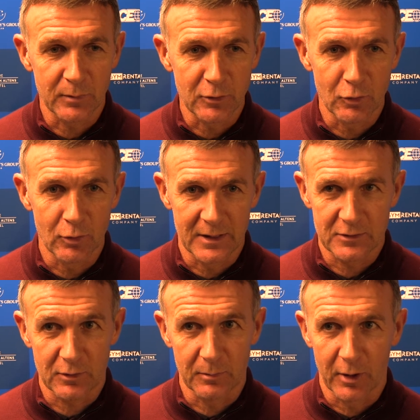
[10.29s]
We knew
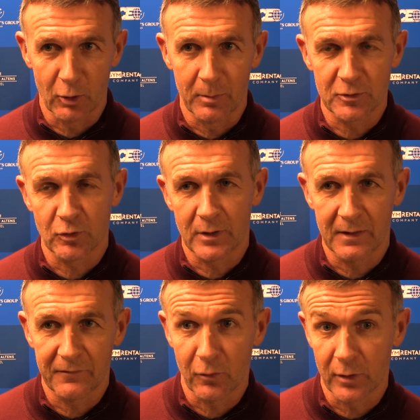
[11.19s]
this could be an
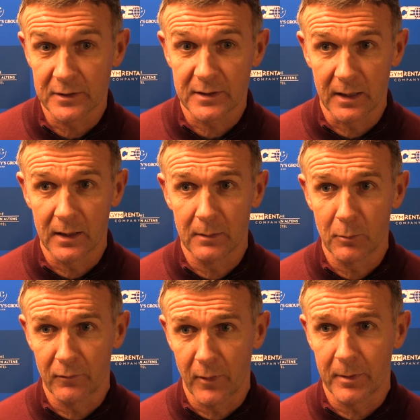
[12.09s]
opportunity for us to
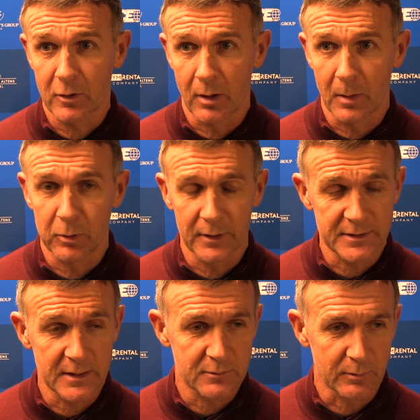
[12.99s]
move up a couple of
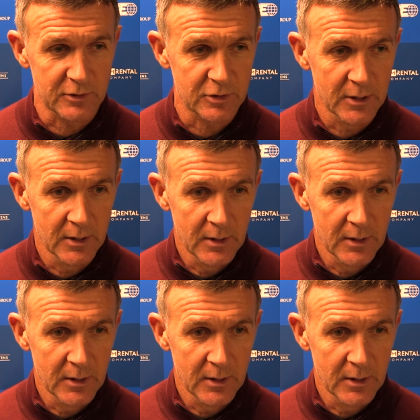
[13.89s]
places, which